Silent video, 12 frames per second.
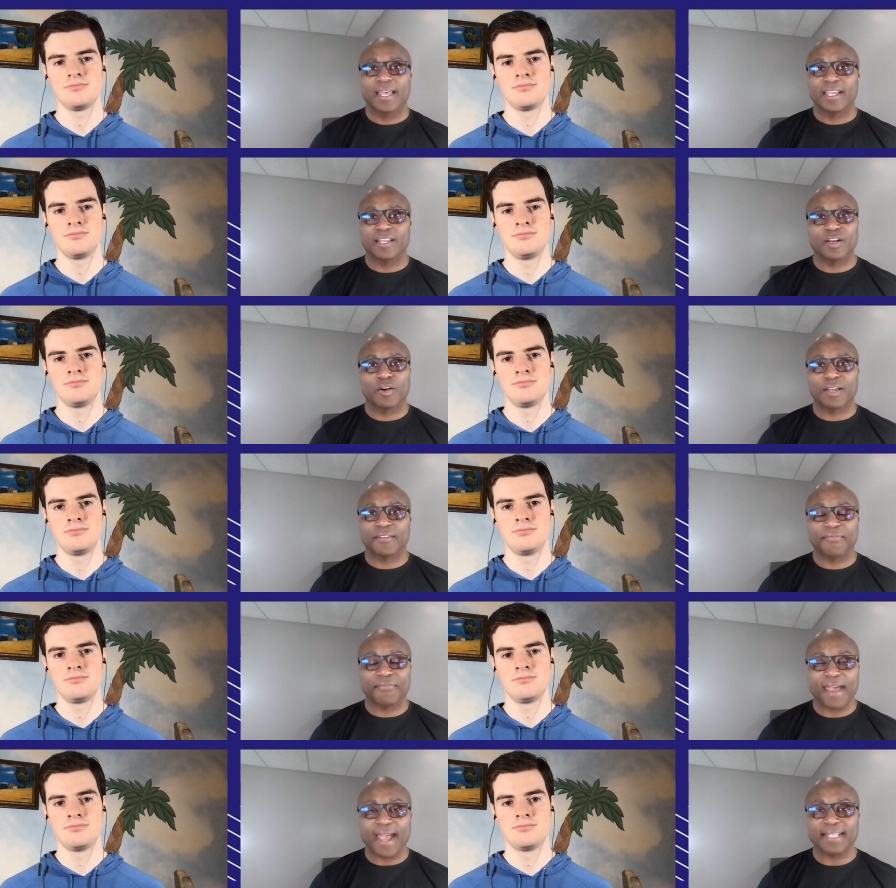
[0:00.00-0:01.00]
Speaker 1: you know, in
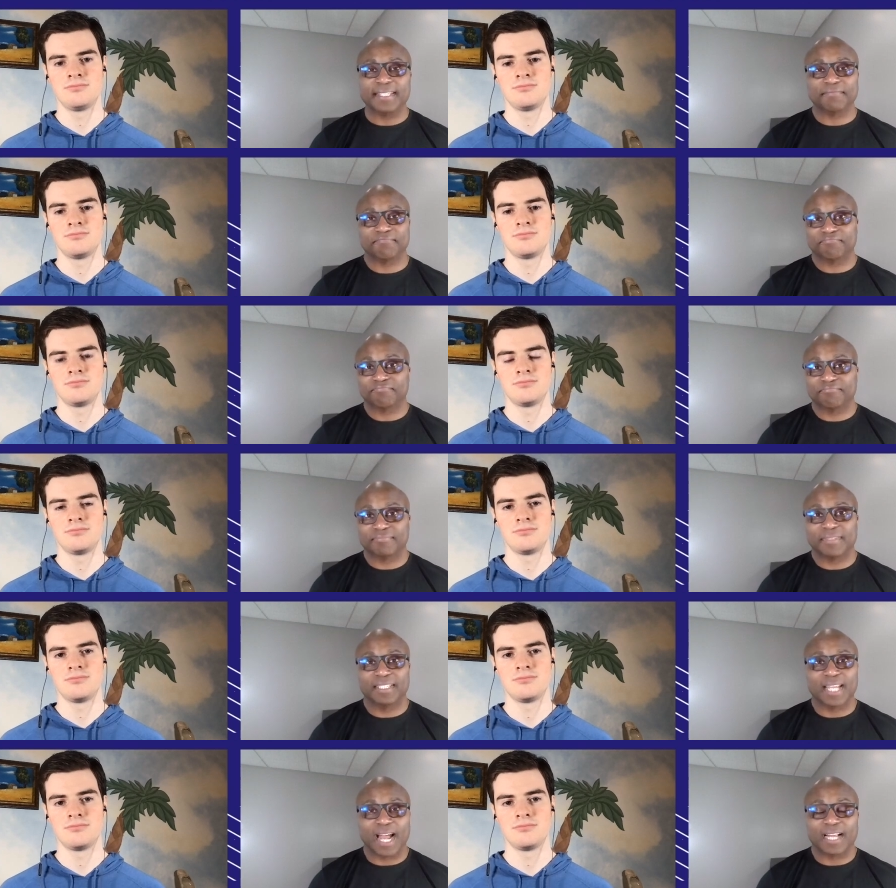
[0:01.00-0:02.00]
fact,
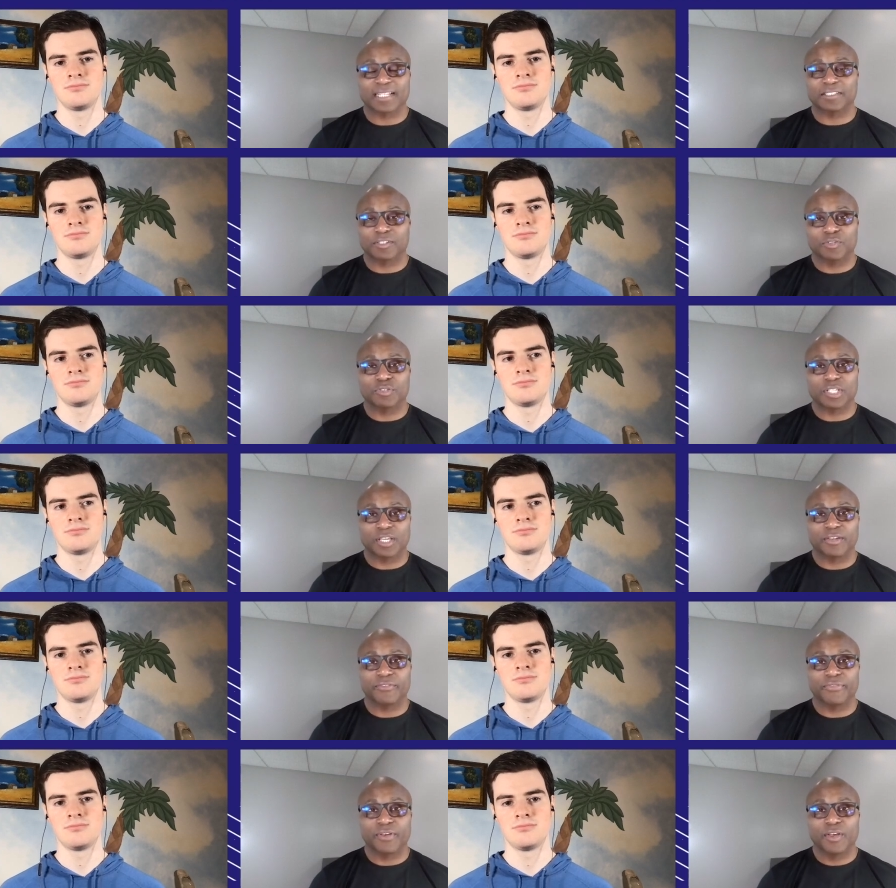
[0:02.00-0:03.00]
the
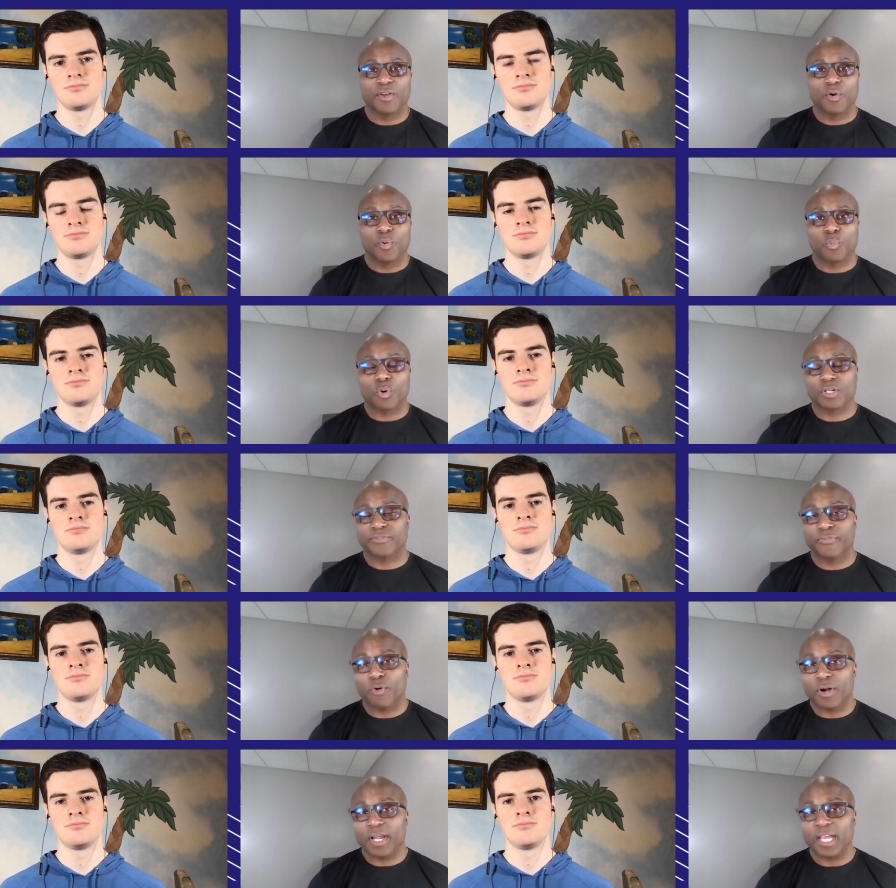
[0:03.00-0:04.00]
non-exclusive works
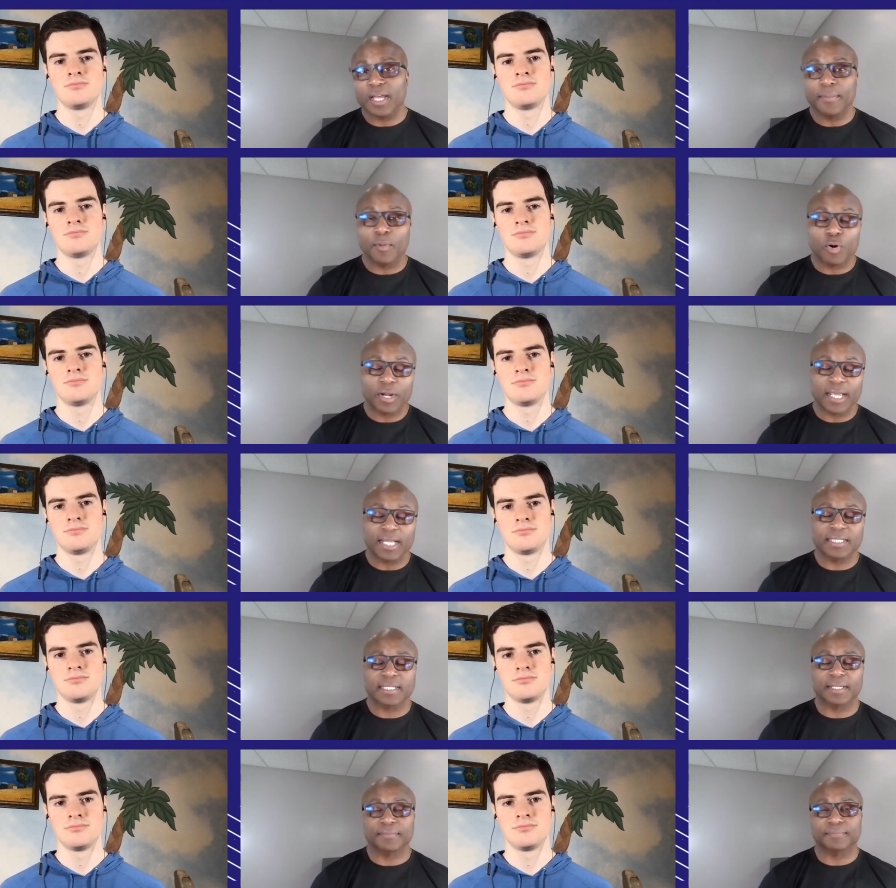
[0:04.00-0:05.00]
for him or
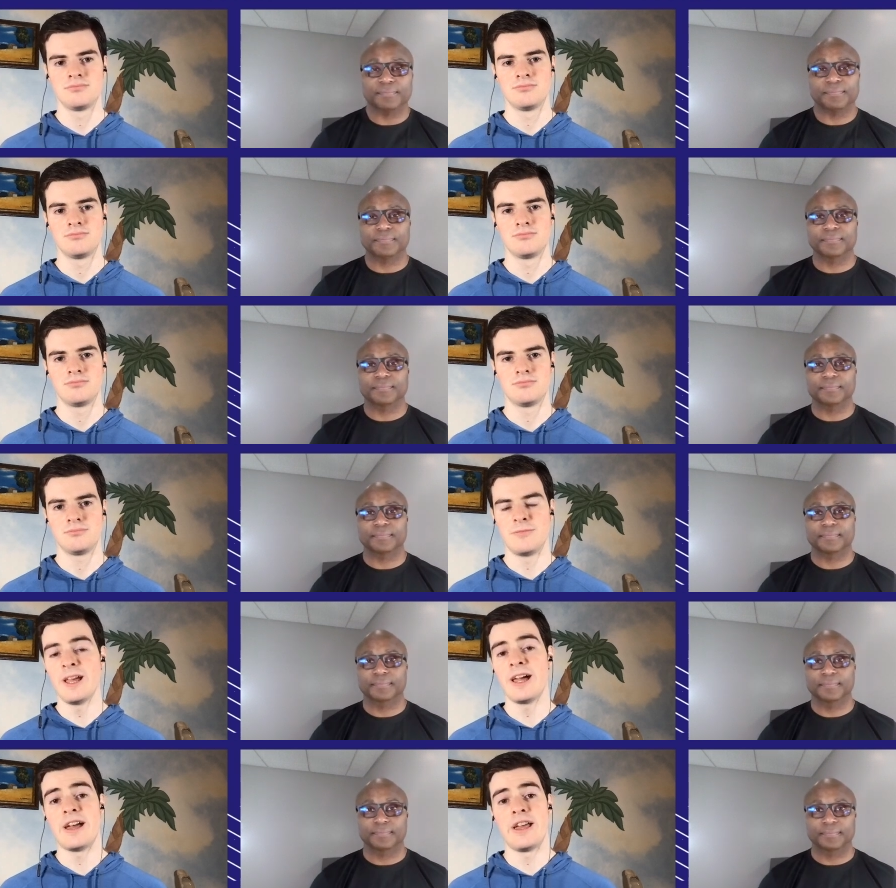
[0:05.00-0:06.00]
against him.
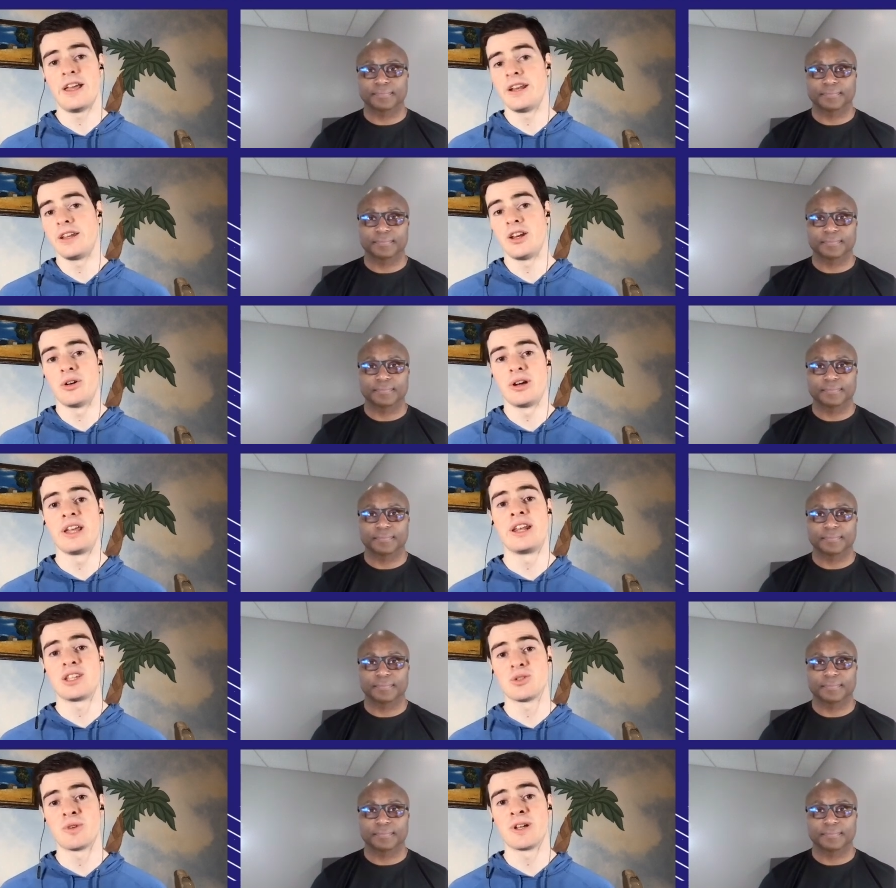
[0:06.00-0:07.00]
Speaker 2: Yeah, and, you know, it
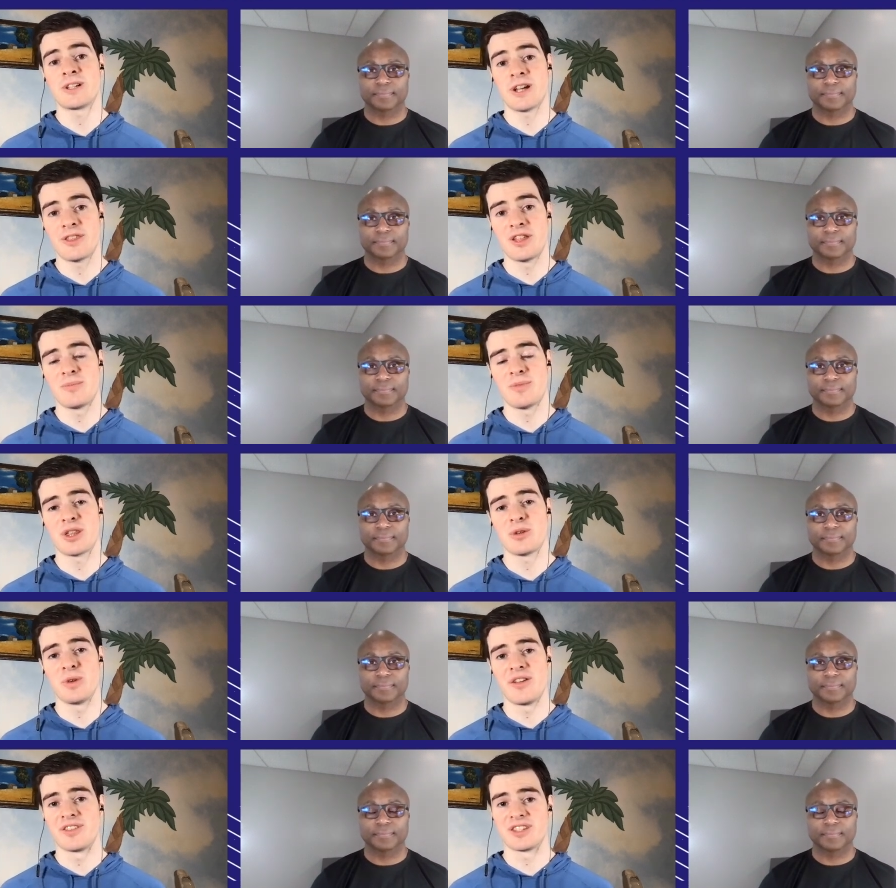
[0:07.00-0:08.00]
is a risk, I think, by the
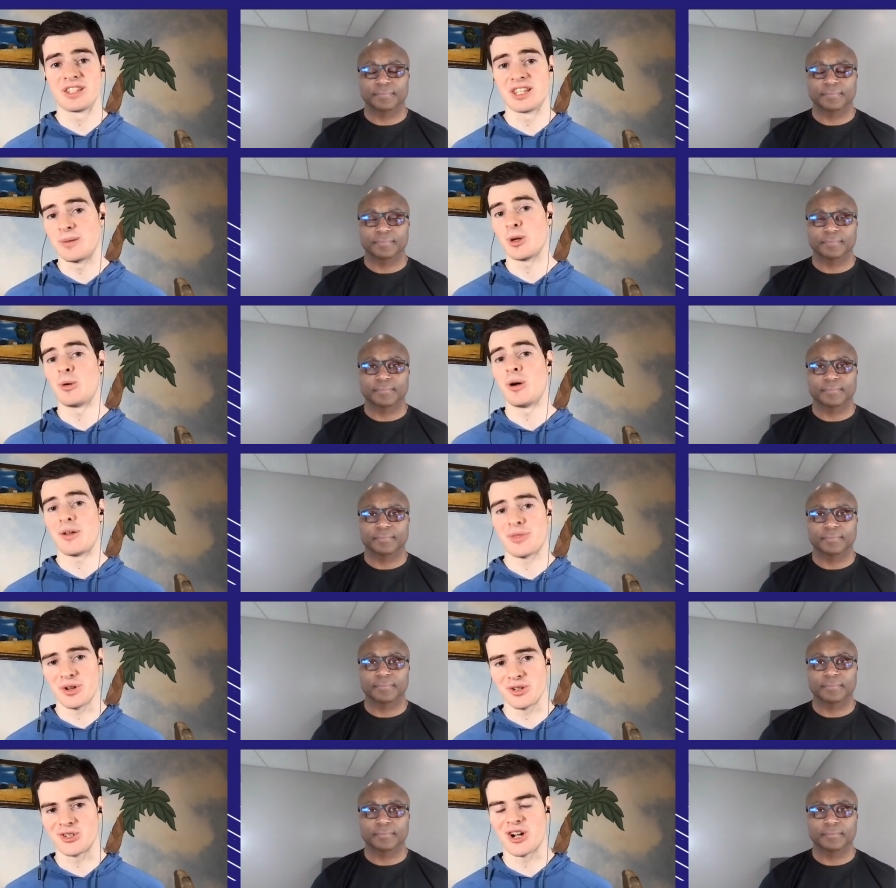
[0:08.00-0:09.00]
Ravens to let him go out
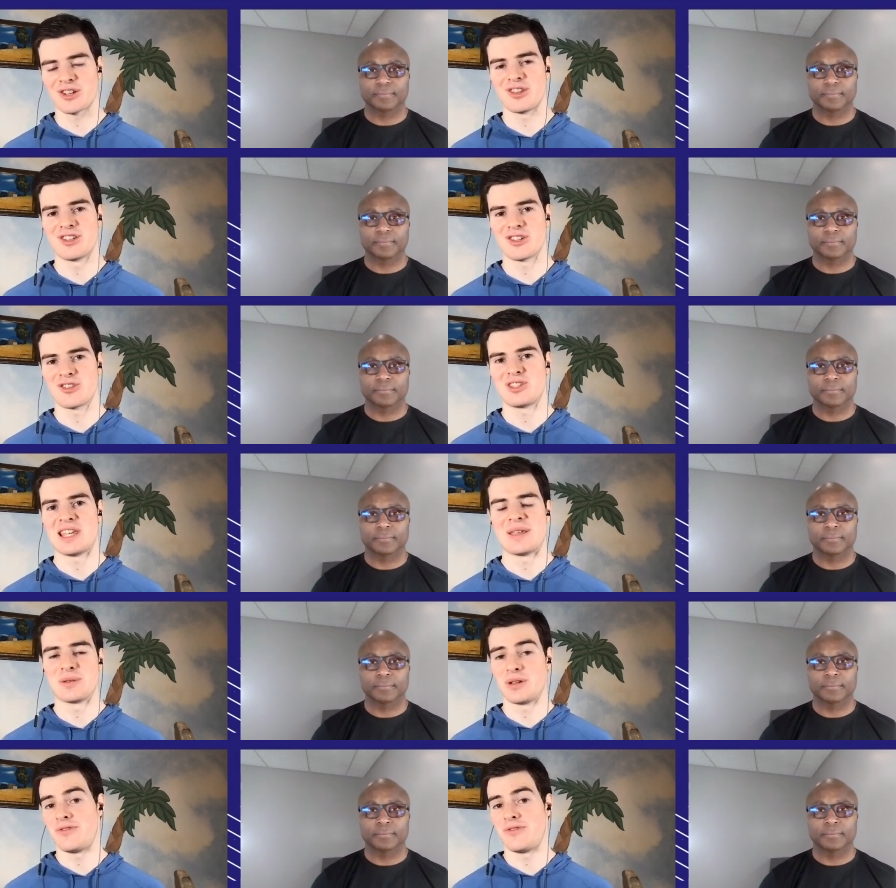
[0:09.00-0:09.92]
there and talk to these other teams, but it